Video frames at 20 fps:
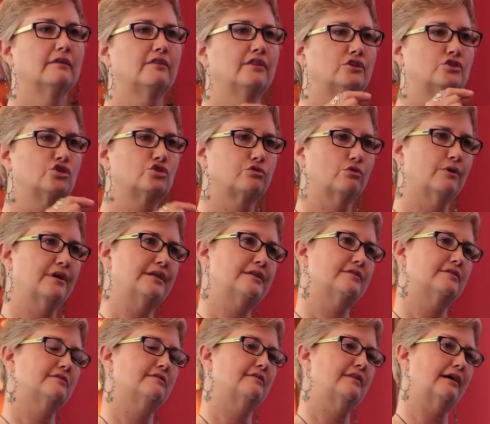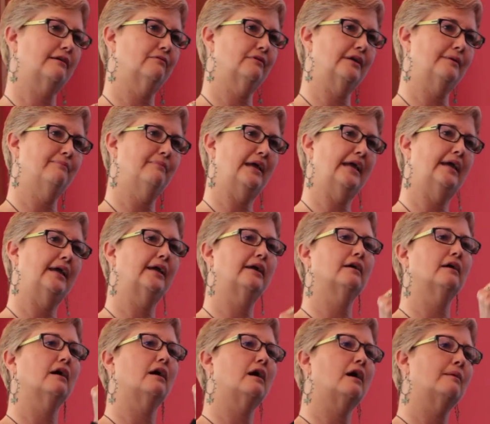The choice that we
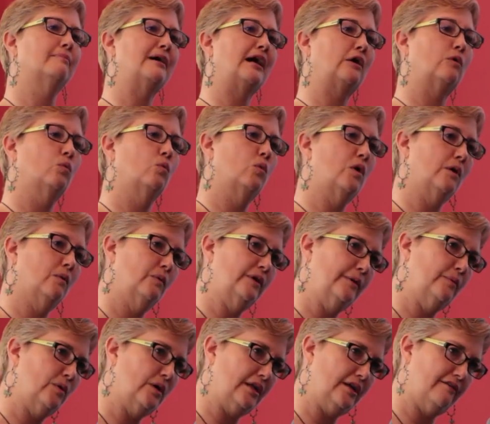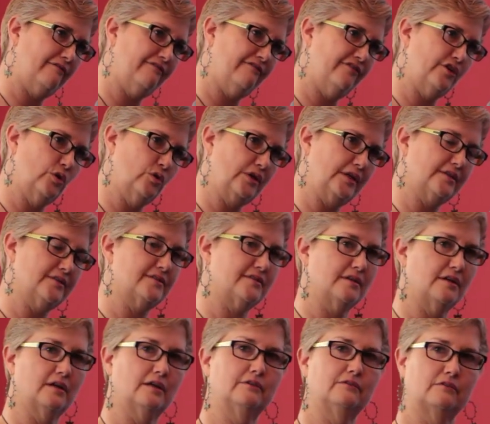make about what we want to focus
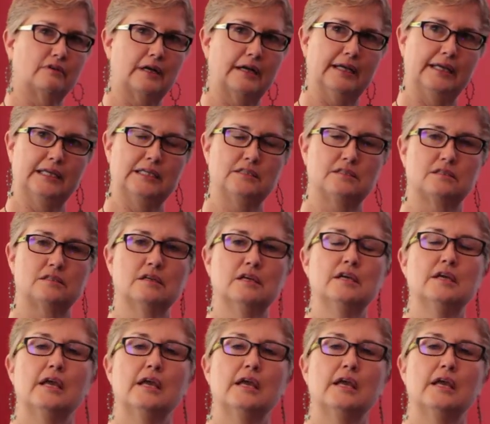on, right?